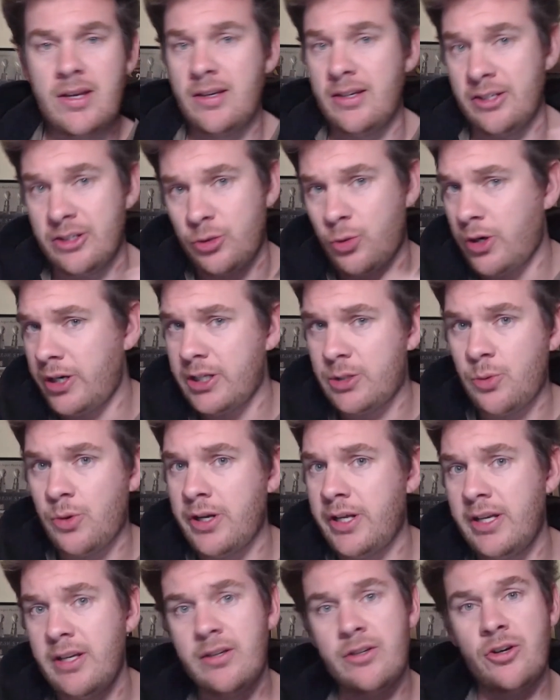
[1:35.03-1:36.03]
in
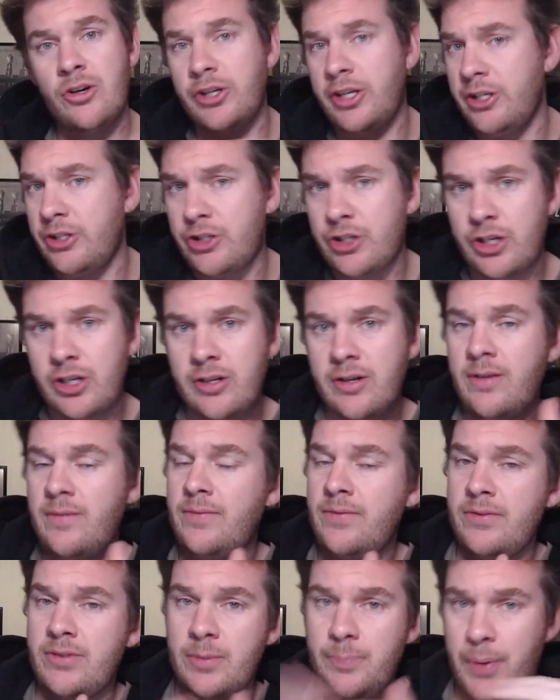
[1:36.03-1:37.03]
2020, got injured.
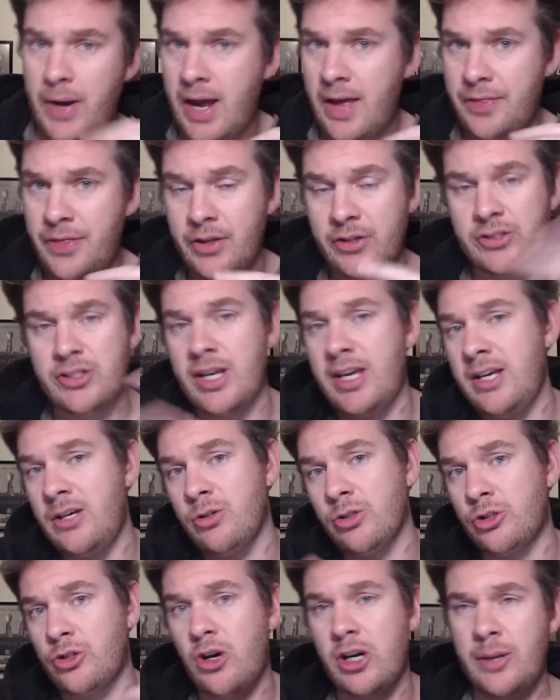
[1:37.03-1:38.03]
The Panthers, the Eagles
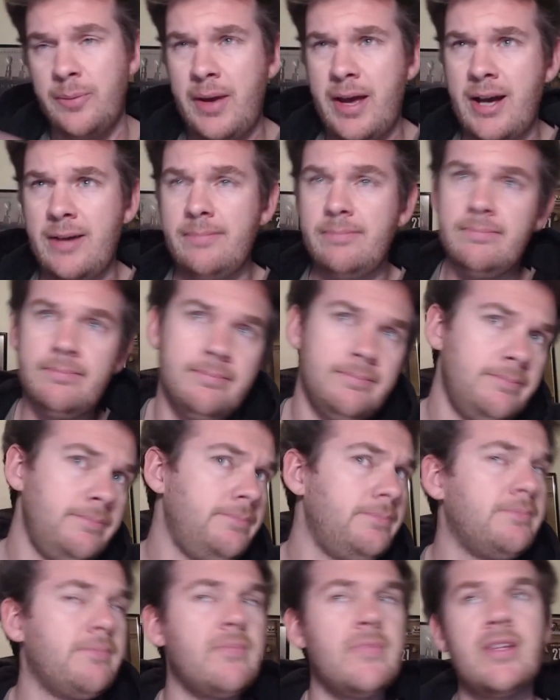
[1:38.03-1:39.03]
tried him out.
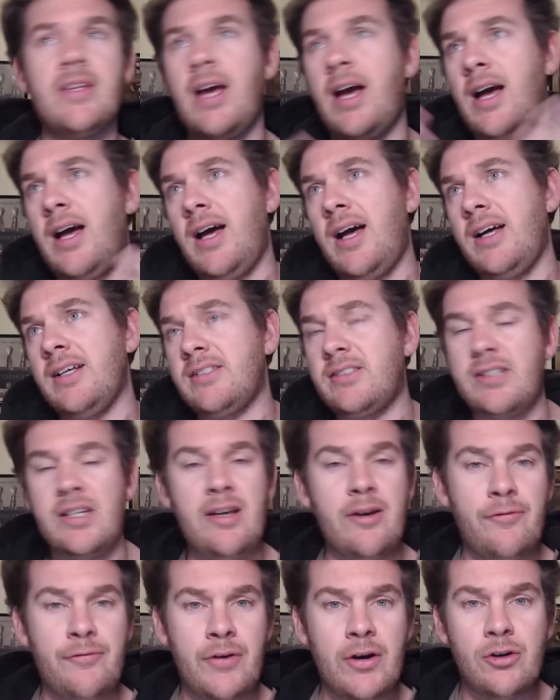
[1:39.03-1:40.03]

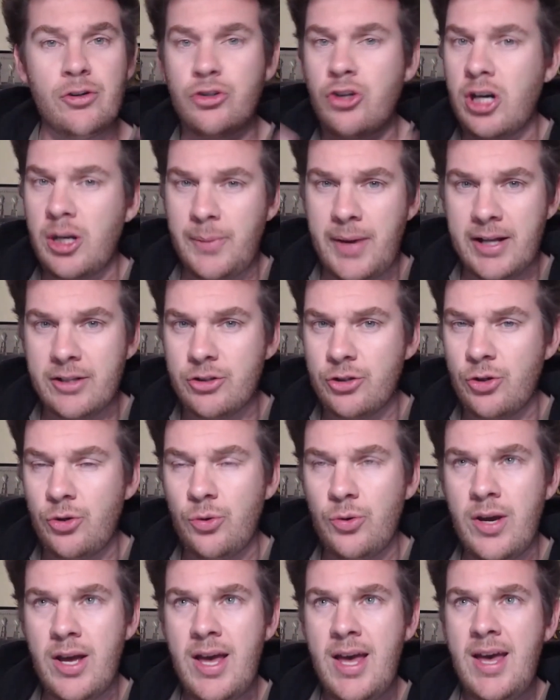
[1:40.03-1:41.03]
CFL tried him out
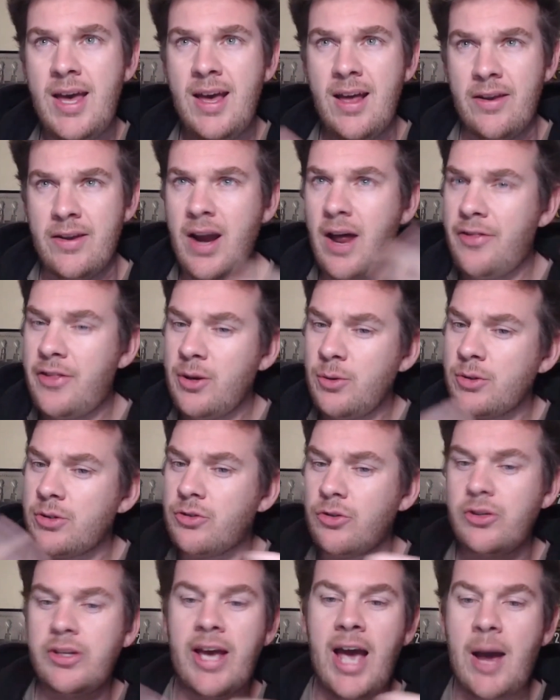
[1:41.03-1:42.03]
too. Nothing was
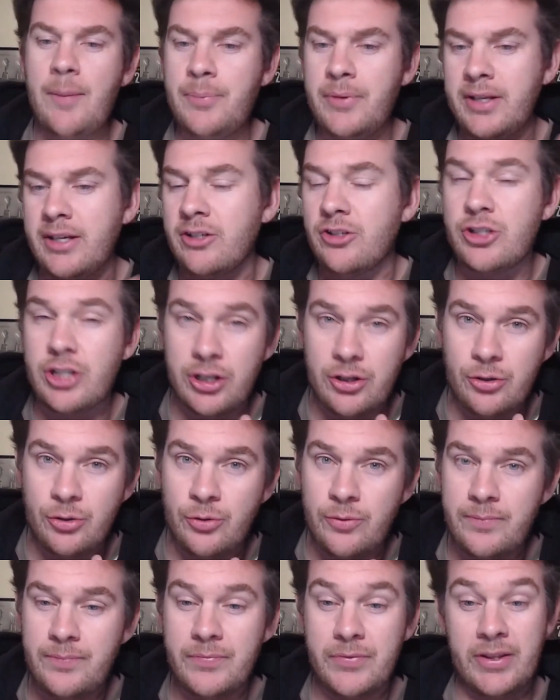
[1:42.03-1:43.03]
really happening
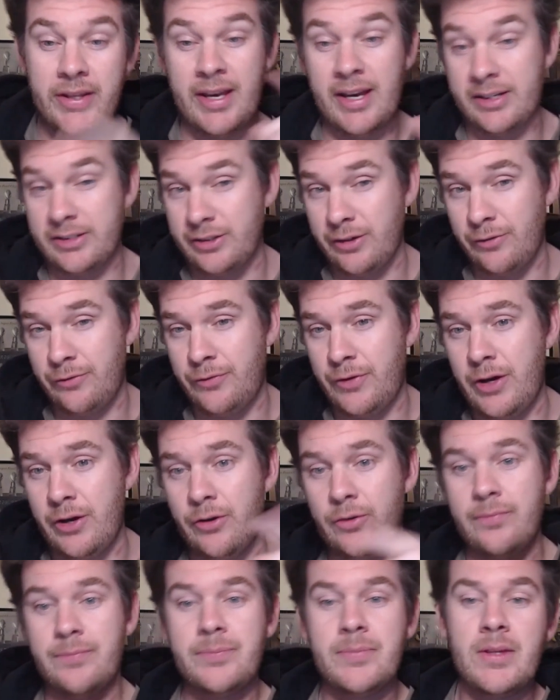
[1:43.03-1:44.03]
until the XFL.
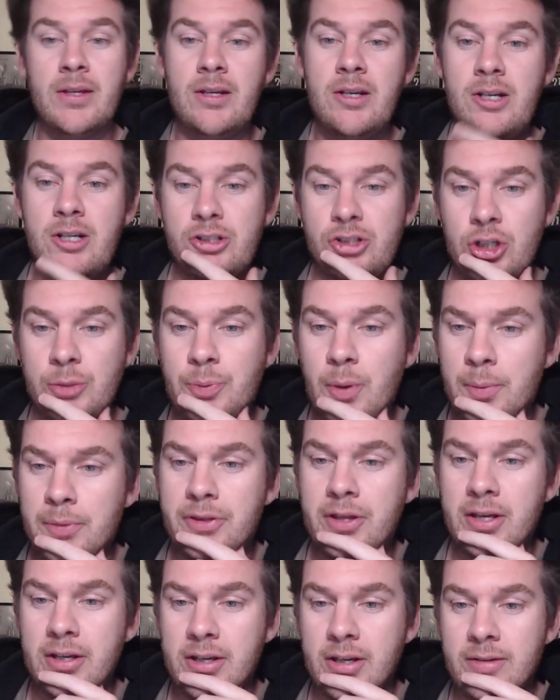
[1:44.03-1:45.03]
So you're probably
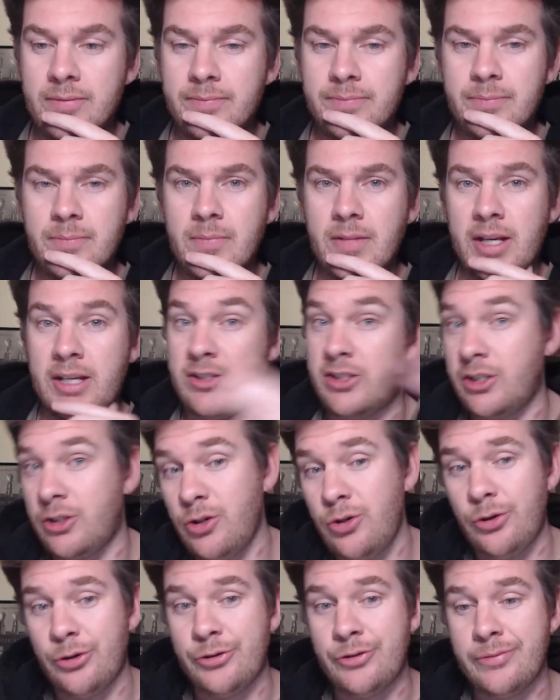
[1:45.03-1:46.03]
thinking, is he
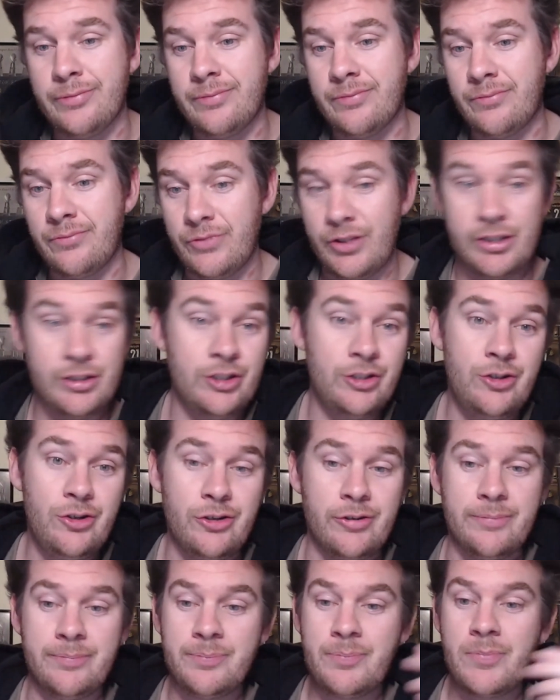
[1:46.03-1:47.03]
good? Is he good?